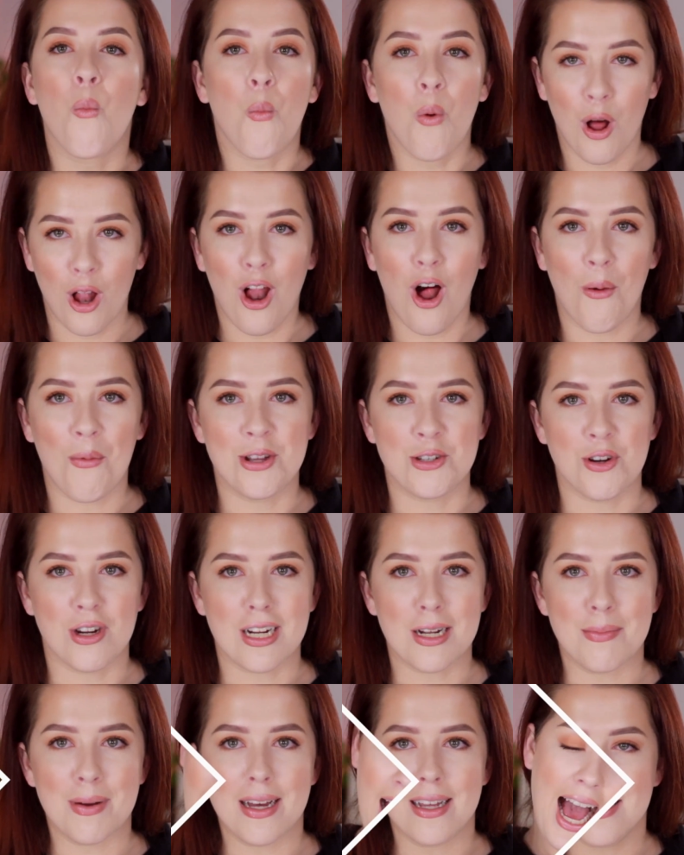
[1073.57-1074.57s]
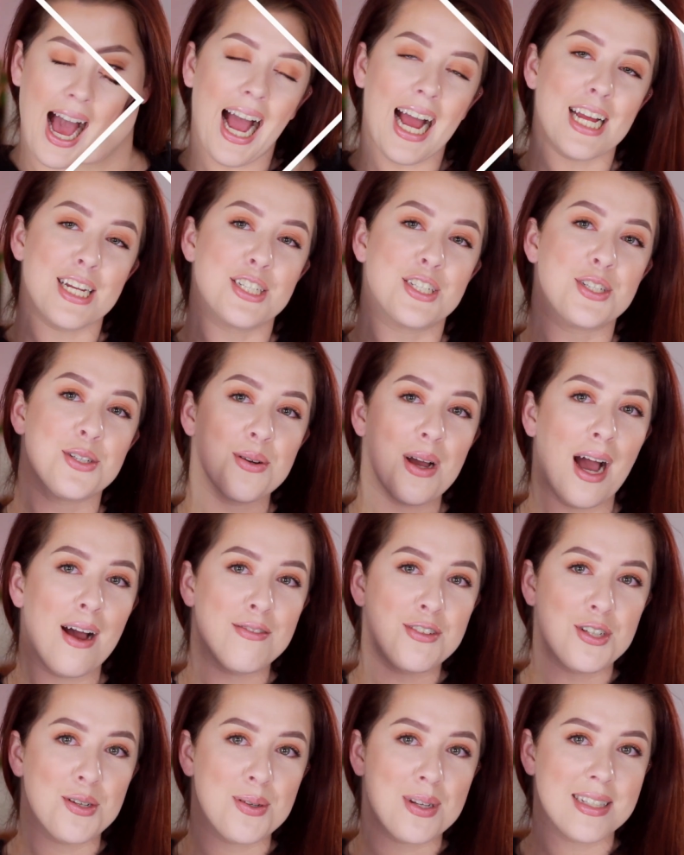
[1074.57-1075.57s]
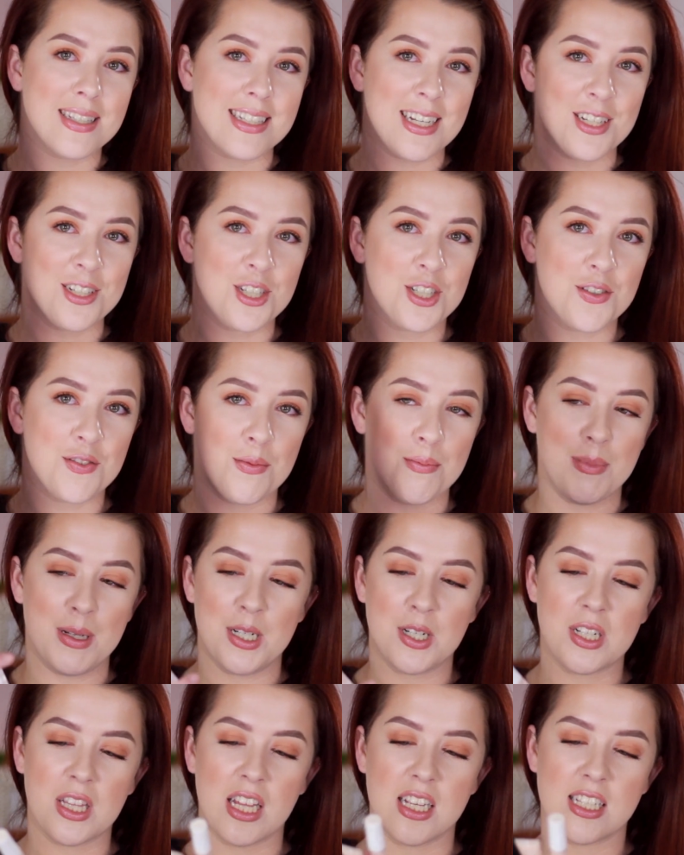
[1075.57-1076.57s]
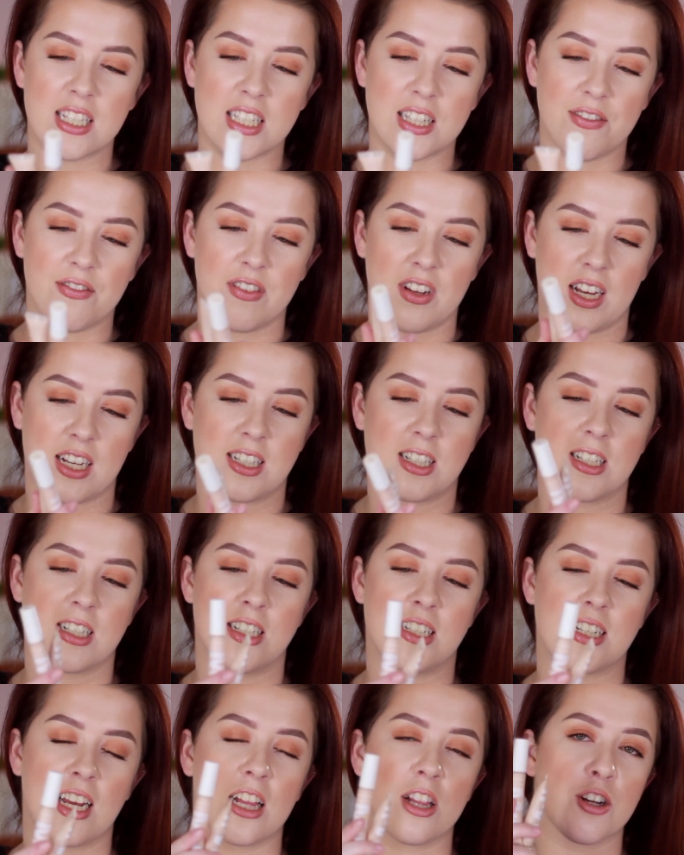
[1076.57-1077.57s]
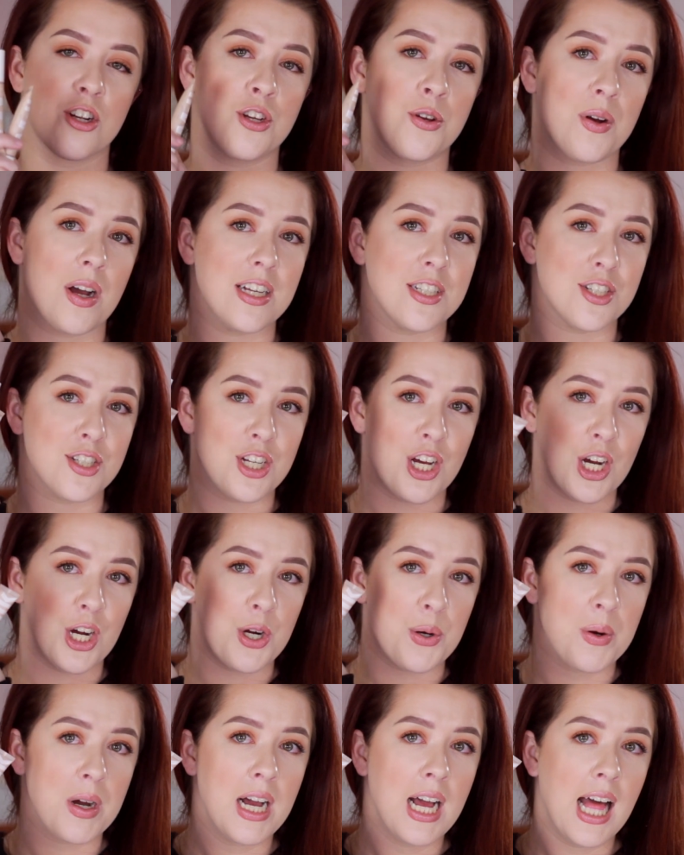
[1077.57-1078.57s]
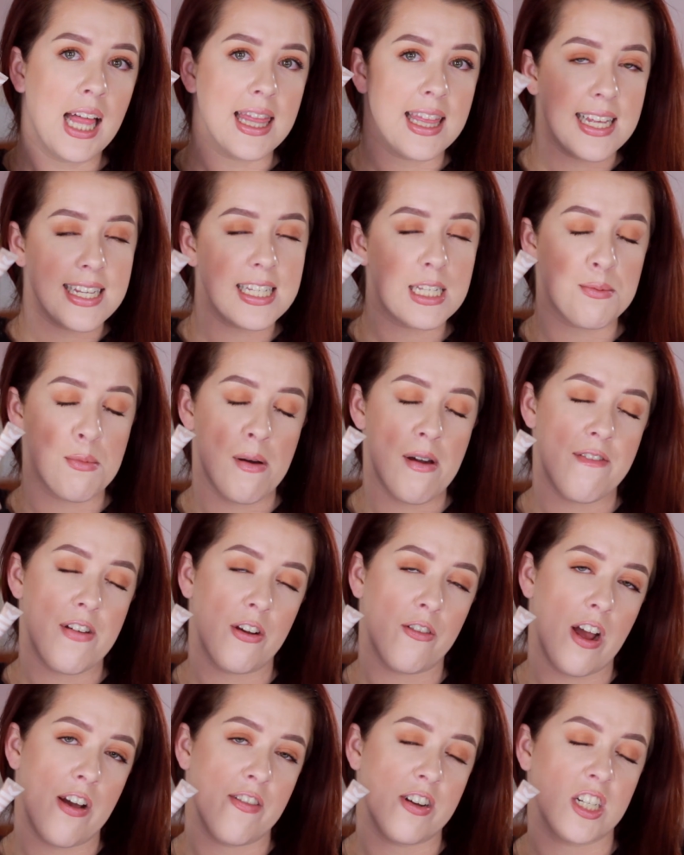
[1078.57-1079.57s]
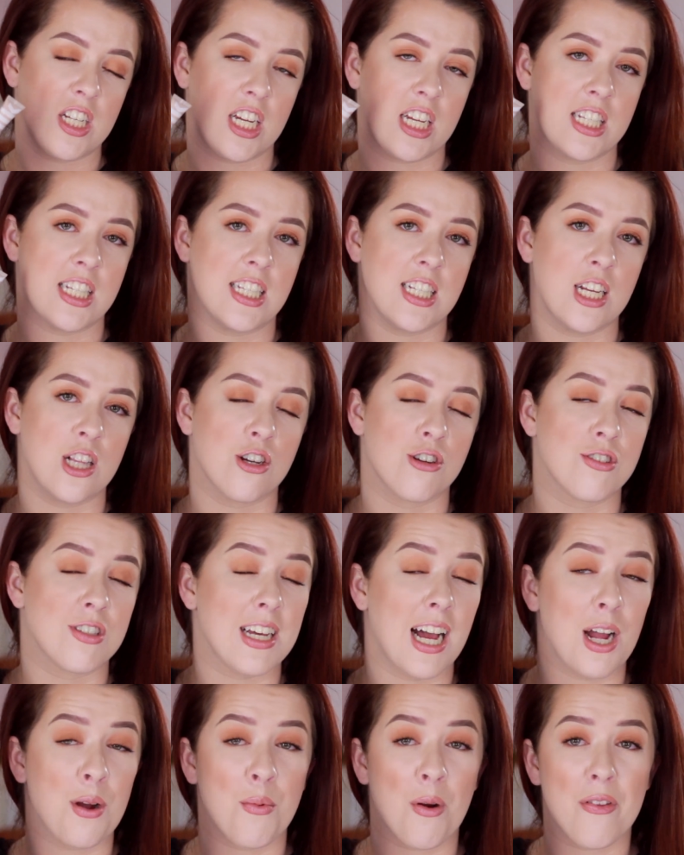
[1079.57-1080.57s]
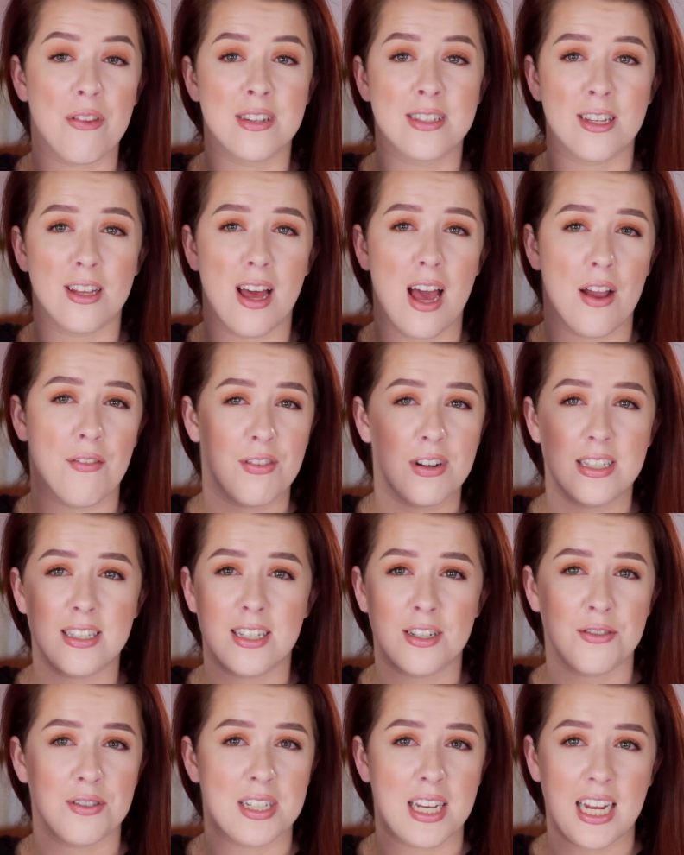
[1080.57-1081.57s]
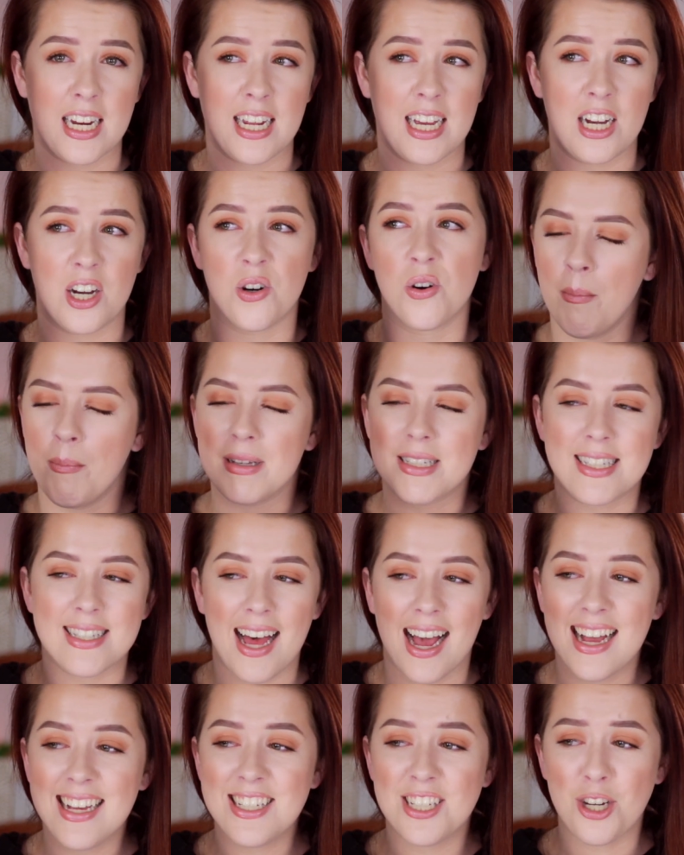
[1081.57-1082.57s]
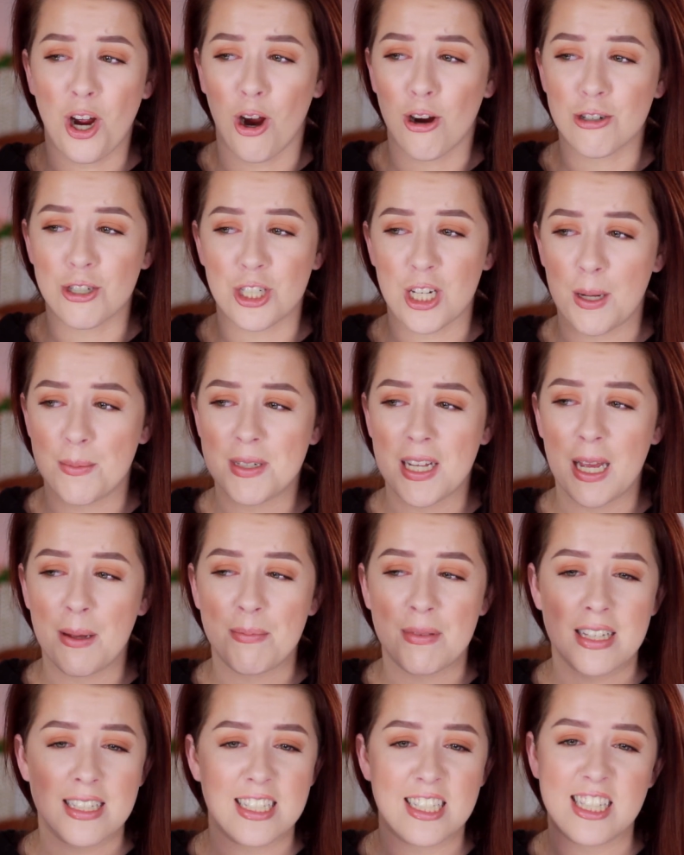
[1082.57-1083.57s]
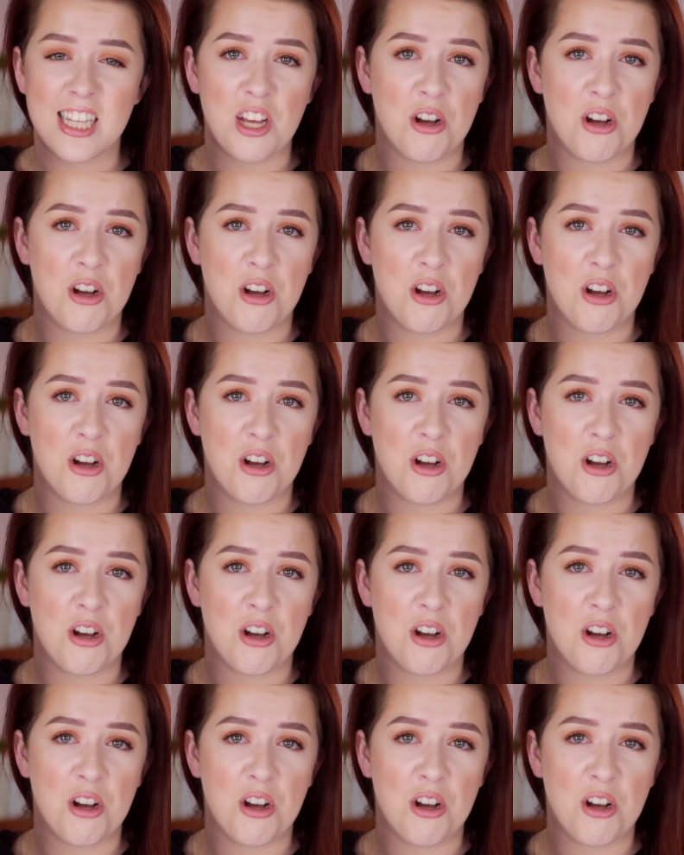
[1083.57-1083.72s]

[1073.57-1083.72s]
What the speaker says: Will always recommend. I do have 2 concealers from Milk. This is the Flex Concealer. You guys know this is one of my favorite everyday concealers. I wear this every single day now. Besides Tarte Shape Tape, this is